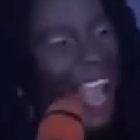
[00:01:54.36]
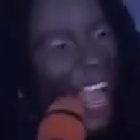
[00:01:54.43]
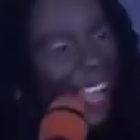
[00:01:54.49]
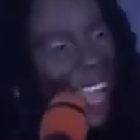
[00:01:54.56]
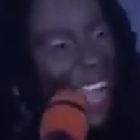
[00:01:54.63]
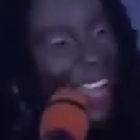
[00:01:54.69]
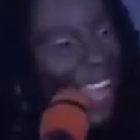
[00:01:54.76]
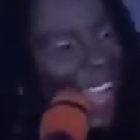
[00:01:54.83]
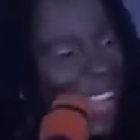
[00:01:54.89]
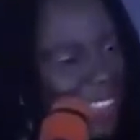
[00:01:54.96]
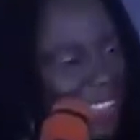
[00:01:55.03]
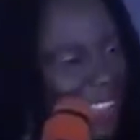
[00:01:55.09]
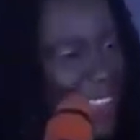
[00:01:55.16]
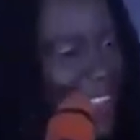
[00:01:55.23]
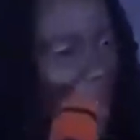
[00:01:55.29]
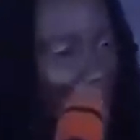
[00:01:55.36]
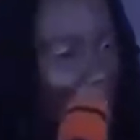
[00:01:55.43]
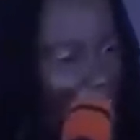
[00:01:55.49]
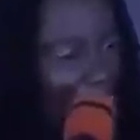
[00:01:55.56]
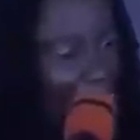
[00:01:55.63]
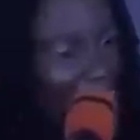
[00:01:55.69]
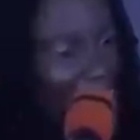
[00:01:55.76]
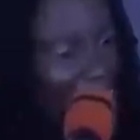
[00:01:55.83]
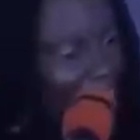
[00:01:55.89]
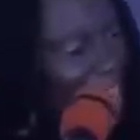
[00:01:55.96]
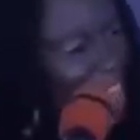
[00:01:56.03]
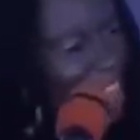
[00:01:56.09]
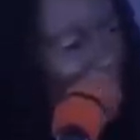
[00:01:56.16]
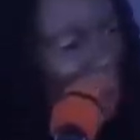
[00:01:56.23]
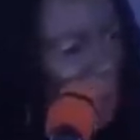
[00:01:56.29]
And any external party
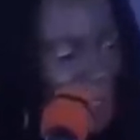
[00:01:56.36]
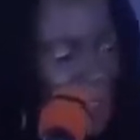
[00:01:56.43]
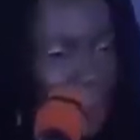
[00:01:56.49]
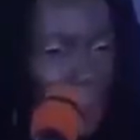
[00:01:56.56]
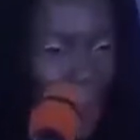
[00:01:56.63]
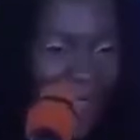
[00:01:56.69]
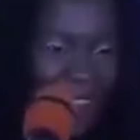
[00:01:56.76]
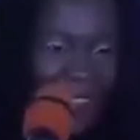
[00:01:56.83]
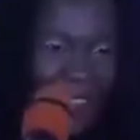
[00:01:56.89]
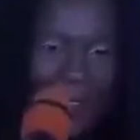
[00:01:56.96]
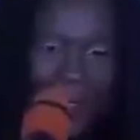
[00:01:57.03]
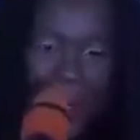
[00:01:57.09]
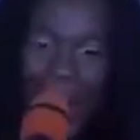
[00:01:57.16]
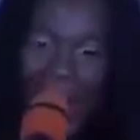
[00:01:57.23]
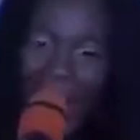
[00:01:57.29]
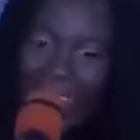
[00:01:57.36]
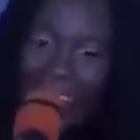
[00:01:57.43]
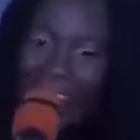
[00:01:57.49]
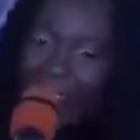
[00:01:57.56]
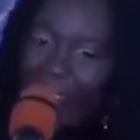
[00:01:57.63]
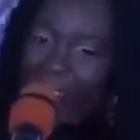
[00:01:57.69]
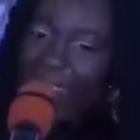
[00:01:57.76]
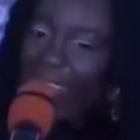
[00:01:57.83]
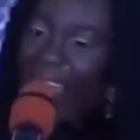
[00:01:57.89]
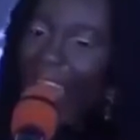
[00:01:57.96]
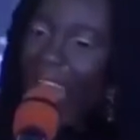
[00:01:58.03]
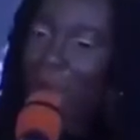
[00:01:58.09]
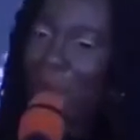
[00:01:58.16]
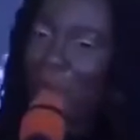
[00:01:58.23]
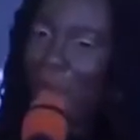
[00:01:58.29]
that wants to pat you
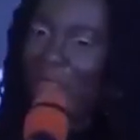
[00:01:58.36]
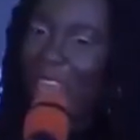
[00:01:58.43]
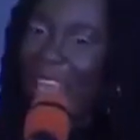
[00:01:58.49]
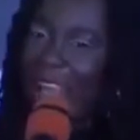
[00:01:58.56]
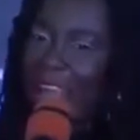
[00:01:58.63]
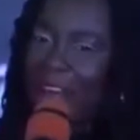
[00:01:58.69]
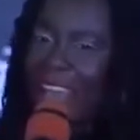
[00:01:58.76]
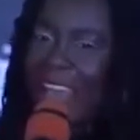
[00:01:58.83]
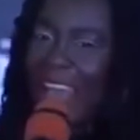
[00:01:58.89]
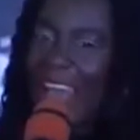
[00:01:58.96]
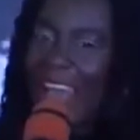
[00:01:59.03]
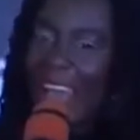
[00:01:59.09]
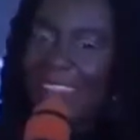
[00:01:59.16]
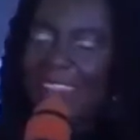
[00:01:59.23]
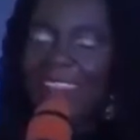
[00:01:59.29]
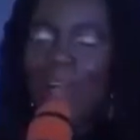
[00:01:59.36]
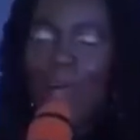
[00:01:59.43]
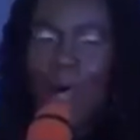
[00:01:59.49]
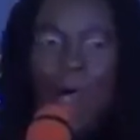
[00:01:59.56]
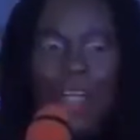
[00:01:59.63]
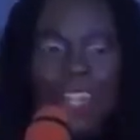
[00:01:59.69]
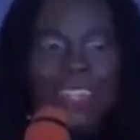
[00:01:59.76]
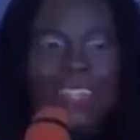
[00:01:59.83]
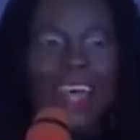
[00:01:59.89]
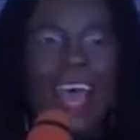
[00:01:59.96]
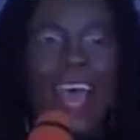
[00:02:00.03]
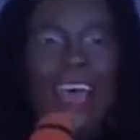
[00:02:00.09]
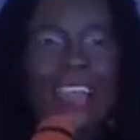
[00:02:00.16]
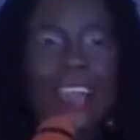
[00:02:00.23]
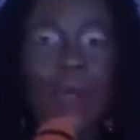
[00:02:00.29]
asunder will only have their hands
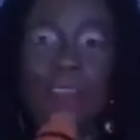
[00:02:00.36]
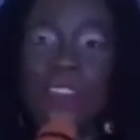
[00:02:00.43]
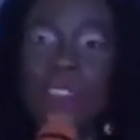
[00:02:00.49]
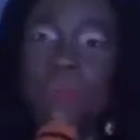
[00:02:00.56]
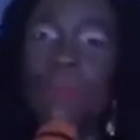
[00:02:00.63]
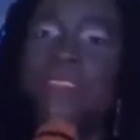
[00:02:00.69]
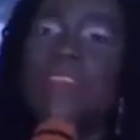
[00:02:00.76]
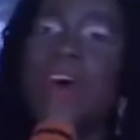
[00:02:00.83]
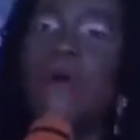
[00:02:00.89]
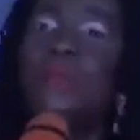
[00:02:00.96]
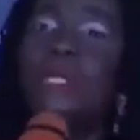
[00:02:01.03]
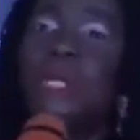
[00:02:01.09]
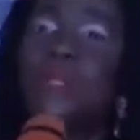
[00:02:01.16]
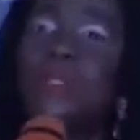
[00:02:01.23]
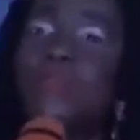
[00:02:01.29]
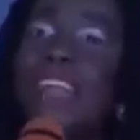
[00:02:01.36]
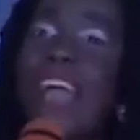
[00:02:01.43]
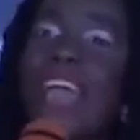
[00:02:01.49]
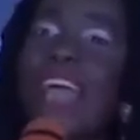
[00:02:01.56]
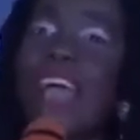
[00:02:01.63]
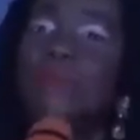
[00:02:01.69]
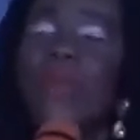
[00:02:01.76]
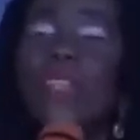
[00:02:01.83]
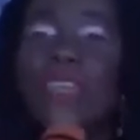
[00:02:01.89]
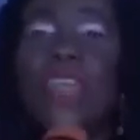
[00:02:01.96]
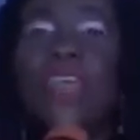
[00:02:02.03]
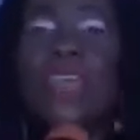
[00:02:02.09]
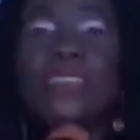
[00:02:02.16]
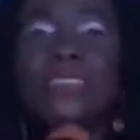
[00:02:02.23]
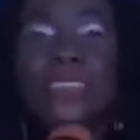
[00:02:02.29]
under the occipital region of their head when they
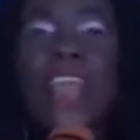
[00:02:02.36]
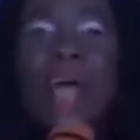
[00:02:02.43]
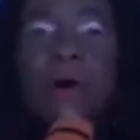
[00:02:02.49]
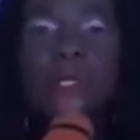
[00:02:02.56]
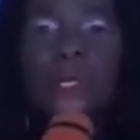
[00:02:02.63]
see how